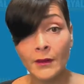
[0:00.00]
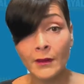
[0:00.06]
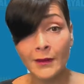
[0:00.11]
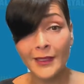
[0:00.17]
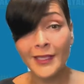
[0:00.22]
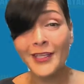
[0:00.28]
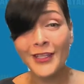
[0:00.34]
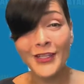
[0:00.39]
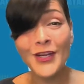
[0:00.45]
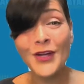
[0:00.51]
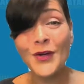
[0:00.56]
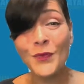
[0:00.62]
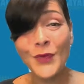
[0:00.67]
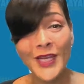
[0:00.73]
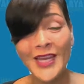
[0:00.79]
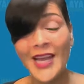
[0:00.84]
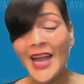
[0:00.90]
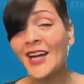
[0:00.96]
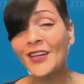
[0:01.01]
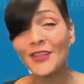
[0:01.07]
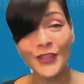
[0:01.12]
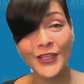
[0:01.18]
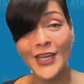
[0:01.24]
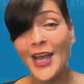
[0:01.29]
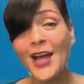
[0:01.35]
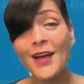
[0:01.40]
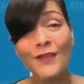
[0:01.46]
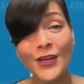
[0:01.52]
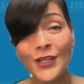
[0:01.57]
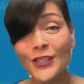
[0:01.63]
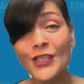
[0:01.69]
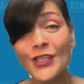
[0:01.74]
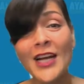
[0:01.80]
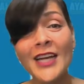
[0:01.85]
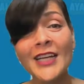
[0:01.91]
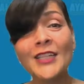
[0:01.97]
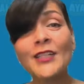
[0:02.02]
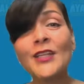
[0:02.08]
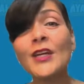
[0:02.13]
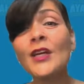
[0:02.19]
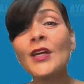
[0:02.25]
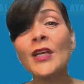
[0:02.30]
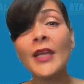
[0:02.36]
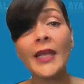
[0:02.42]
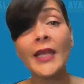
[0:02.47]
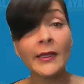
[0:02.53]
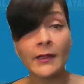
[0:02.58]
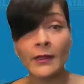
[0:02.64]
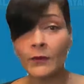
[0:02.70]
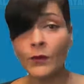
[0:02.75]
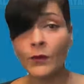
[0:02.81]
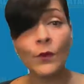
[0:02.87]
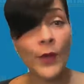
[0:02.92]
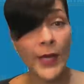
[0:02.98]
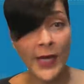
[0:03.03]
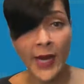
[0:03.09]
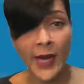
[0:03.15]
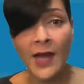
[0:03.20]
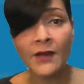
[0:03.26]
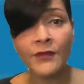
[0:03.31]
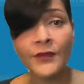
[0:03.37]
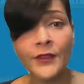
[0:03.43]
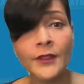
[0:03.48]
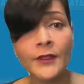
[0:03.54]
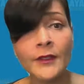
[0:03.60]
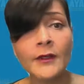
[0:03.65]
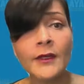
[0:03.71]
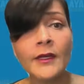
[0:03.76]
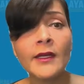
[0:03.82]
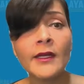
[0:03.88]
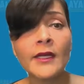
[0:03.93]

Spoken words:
we actually have our child and way after,